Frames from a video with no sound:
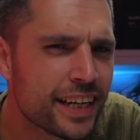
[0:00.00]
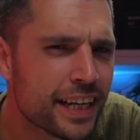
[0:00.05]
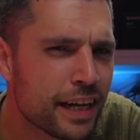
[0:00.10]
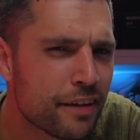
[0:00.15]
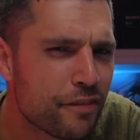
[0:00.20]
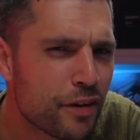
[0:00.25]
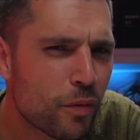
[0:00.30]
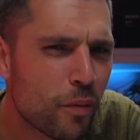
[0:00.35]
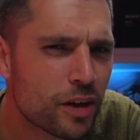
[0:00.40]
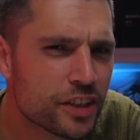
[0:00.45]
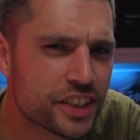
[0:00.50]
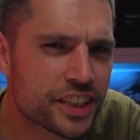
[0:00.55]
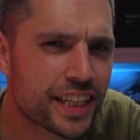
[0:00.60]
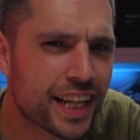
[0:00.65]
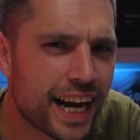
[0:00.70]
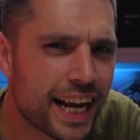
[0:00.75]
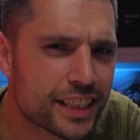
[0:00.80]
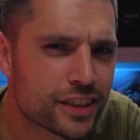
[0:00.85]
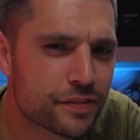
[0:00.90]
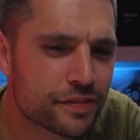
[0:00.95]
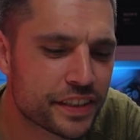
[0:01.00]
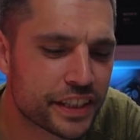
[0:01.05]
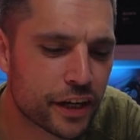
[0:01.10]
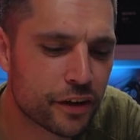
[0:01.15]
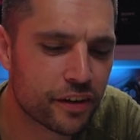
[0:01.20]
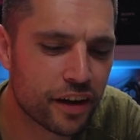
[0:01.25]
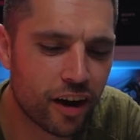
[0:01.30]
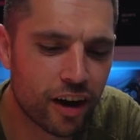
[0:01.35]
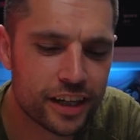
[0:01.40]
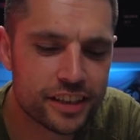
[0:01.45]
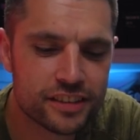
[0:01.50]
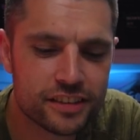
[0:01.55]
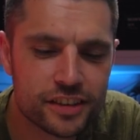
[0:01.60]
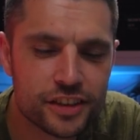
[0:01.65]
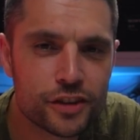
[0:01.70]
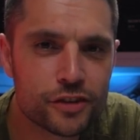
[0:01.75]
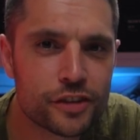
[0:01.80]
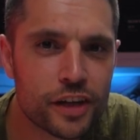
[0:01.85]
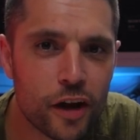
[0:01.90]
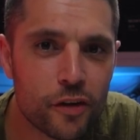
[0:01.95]
If you watched the last video guys,
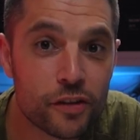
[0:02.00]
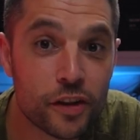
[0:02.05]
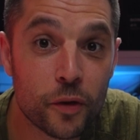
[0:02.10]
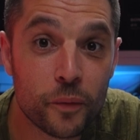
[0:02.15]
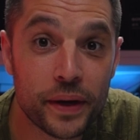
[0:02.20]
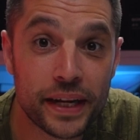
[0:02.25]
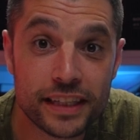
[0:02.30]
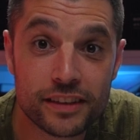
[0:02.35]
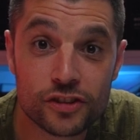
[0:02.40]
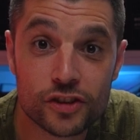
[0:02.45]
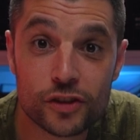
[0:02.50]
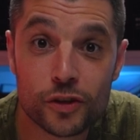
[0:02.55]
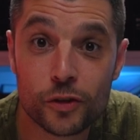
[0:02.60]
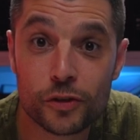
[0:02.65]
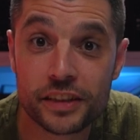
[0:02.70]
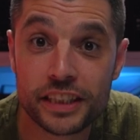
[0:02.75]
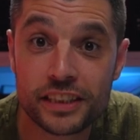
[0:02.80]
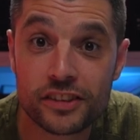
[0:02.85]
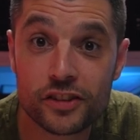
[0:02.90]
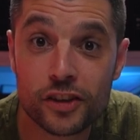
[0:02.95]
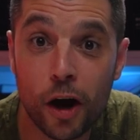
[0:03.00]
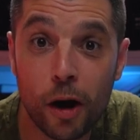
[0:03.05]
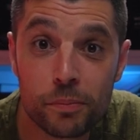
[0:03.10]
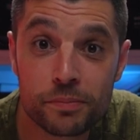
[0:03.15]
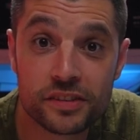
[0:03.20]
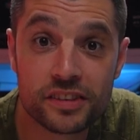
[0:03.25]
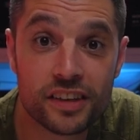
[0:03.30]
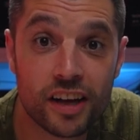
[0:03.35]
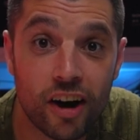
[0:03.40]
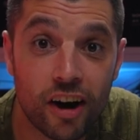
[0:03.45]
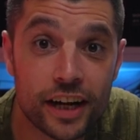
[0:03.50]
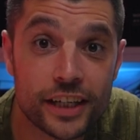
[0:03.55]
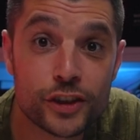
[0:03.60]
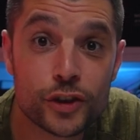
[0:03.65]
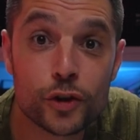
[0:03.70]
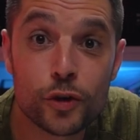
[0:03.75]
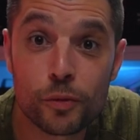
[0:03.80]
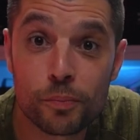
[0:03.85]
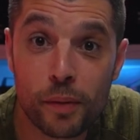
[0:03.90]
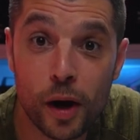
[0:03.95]
you'll know that we installed this Top Sky
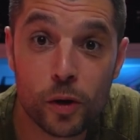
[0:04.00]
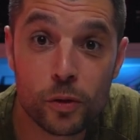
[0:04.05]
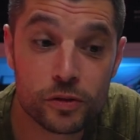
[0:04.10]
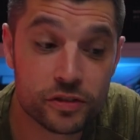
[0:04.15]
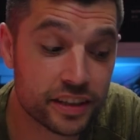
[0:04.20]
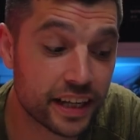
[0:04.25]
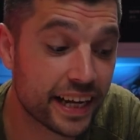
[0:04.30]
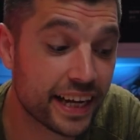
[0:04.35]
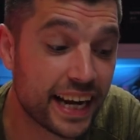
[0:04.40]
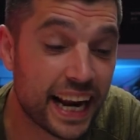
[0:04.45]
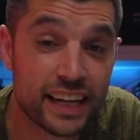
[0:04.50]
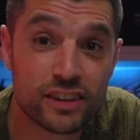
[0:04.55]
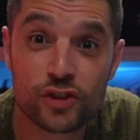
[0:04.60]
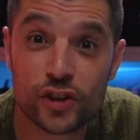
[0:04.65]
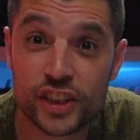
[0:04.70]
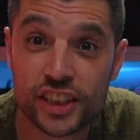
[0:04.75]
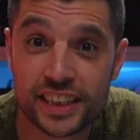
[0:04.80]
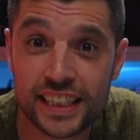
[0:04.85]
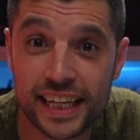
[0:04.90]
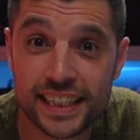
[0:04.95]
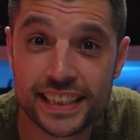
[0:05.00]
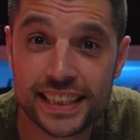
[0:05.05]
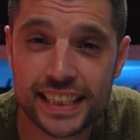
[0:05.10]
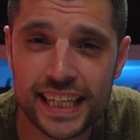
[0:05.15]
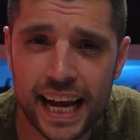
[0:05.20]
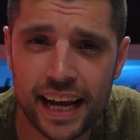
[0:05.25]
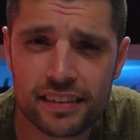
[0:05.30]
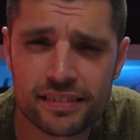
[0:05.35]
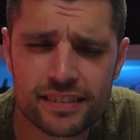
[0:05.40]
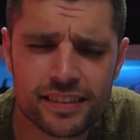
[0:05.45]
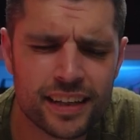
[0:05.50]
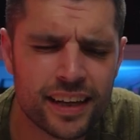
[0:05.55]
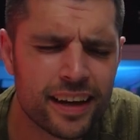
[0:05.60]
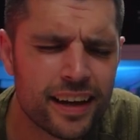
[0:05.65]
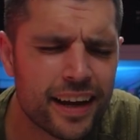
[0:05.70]
dual motor electric standing desk